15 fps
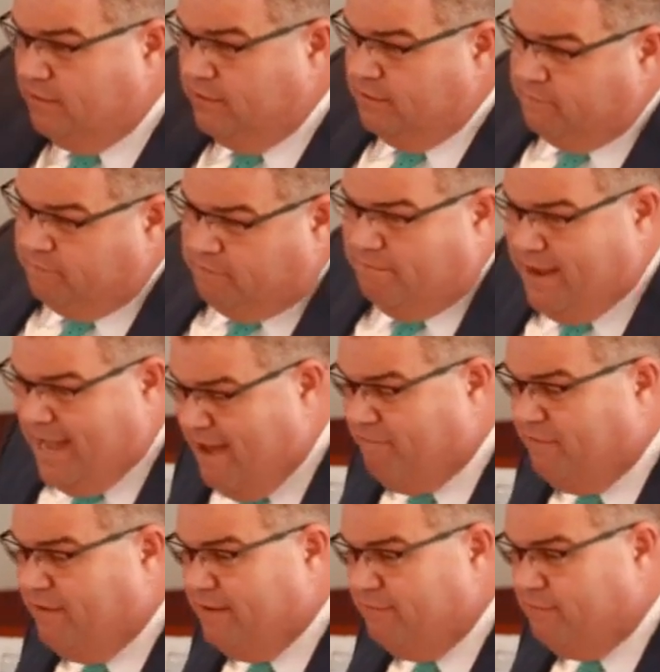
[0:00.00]
from
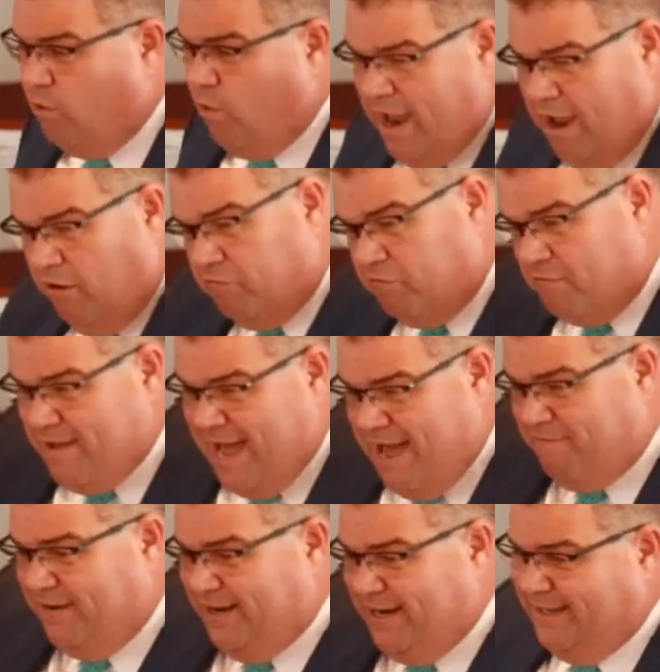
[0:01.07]
heaven, quail from
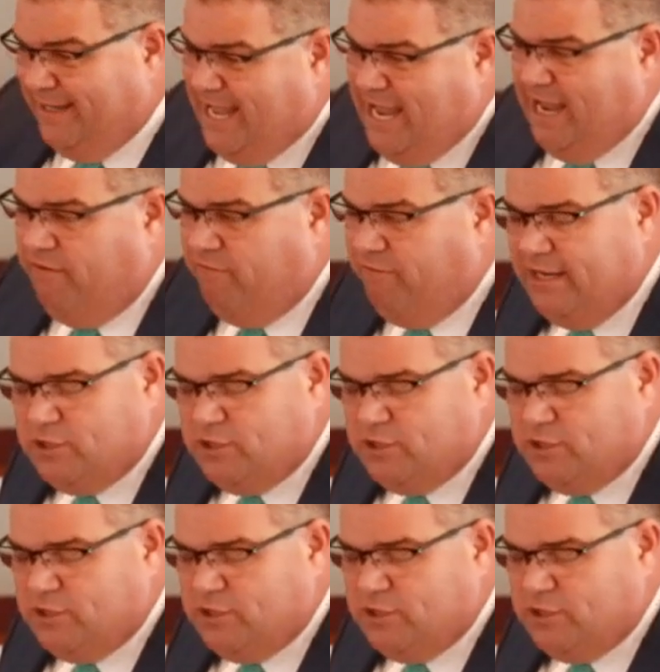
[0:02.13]
heaven in the evenings.